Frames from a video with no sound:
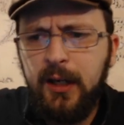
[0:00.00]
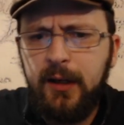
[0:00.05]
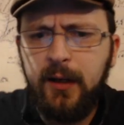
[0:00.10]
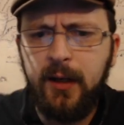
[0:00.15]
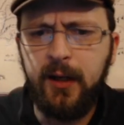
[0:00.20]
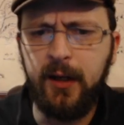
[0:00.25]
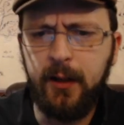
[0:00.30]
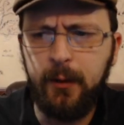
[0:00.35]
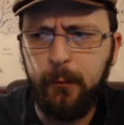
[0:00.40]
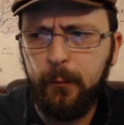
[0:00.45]

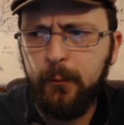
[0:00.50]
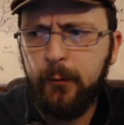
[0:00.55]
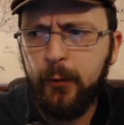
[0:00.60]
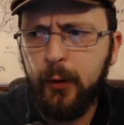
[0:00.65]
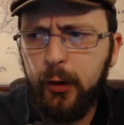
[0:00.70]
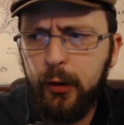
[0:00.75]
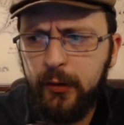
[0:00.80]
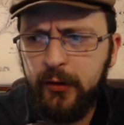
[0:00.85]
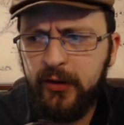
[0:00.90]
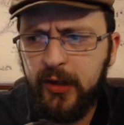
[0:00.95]

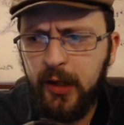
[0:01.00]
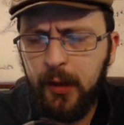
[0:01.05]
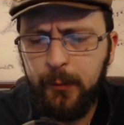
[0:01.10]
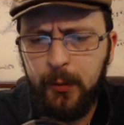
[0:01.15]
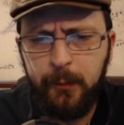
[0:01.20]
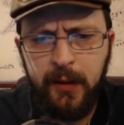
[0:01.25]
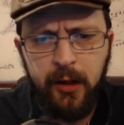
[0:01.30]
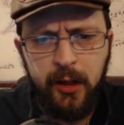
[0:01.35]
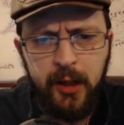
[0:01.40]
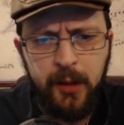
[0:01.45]
Frodo and Sam
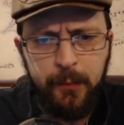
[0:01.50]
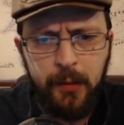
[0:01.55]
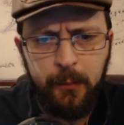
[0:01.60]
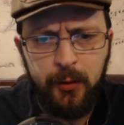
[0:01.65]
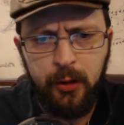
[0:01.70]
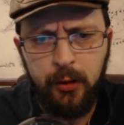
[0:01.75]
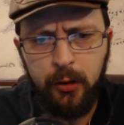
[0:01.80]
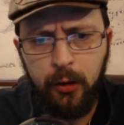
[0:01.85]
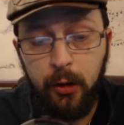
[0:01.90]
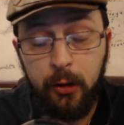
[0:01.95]
and Merry and
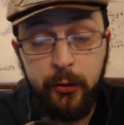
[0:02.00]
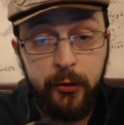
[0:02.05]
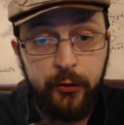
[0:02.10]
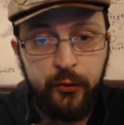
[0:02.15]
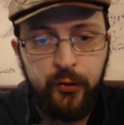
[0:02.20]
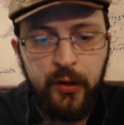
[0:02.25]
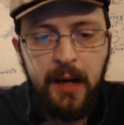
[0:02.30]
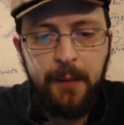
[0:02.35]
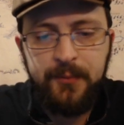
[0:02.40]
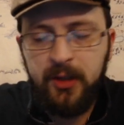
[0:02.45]
Pippin are
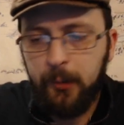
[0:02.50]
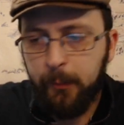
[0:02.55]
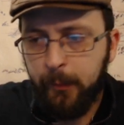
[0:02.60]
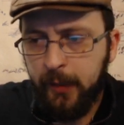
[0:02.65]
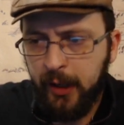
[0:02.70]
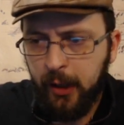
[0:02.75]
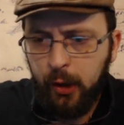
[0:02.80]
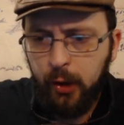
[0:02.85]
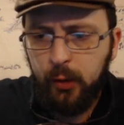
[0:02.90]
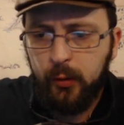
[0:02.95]
trapped in a
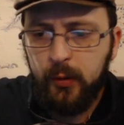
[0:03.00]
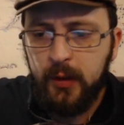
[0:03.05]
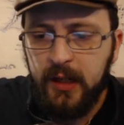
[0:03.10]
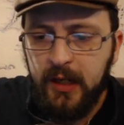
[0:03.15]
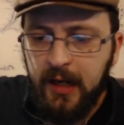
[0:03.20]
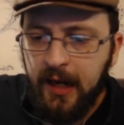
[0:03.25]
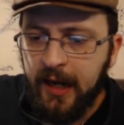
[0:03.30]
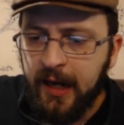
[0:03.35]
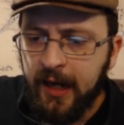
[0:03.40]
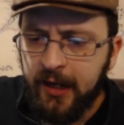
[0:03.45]
barrow,
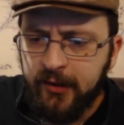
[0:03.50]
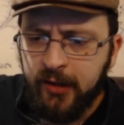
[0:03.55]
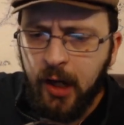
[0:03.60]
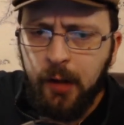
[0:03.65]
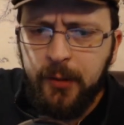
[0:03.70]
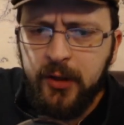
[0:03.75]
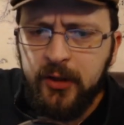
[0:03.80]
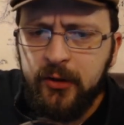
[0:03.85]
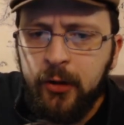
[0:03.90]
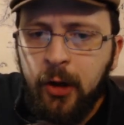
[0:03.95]
and
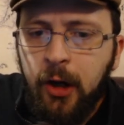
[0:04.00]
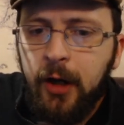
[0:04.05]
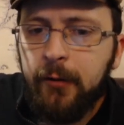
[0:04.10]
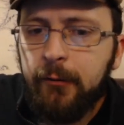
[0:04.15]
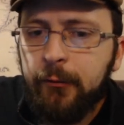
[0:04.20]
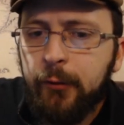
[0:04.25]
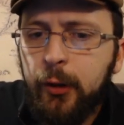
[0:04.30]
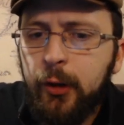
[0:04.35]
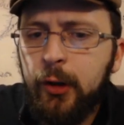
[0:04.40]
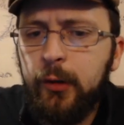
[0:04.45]
Tom has
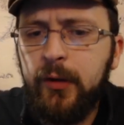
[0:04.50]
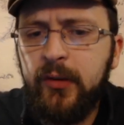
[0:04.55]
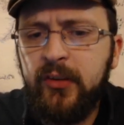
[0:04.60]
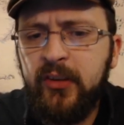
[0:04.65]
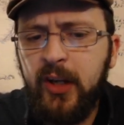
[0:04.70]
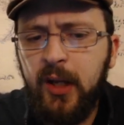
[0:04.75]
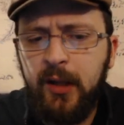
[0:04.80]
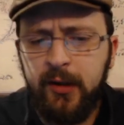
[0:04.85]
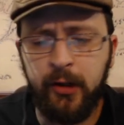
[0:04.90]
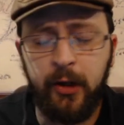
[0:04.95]
taught
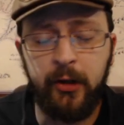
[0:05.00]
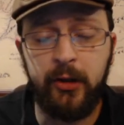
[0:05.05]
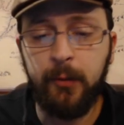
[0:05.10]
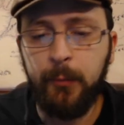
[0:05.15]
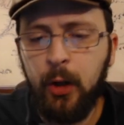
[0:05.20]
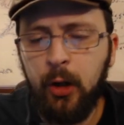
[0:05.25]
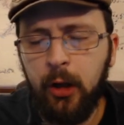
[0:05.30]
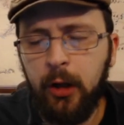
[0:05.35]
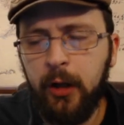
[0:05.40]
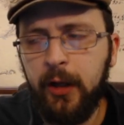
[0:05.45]
them
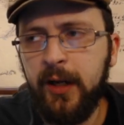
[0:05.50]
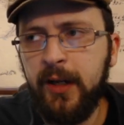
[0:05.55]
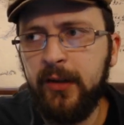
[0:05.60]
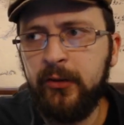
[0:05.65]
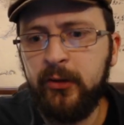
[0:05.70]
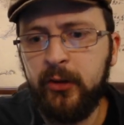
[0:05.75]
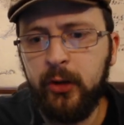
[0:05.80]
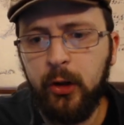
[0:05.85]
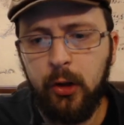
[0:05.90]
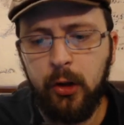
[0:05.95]
all a
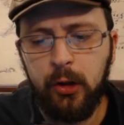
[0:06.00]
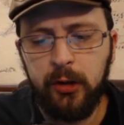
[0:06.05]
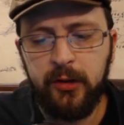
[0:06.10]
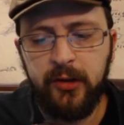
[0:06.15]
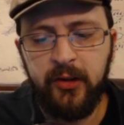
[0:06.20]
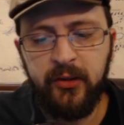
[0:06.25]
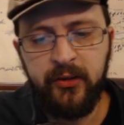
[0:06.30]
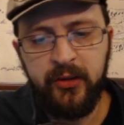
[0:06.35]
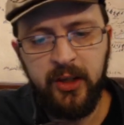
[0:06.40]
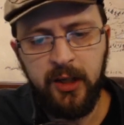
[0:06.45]
song
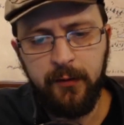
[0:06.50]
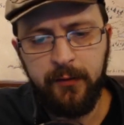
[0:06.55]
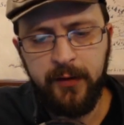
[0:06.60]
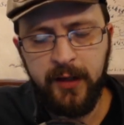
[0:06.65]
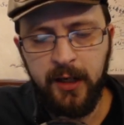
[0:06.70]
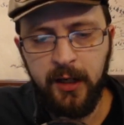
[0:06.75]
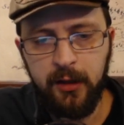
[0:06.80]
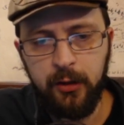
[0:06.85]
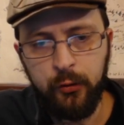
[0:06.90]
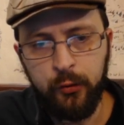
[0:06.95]
to sing if they
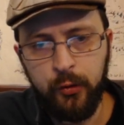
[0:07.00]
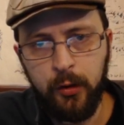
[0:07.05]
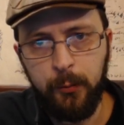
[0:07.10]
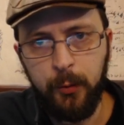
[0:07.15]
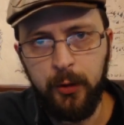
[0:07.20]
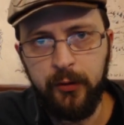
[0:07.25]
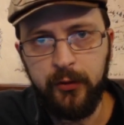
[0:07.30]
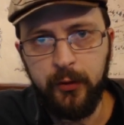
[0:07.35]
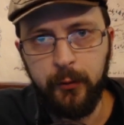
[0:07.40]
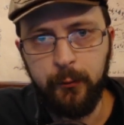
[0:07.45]
get into trouble. And so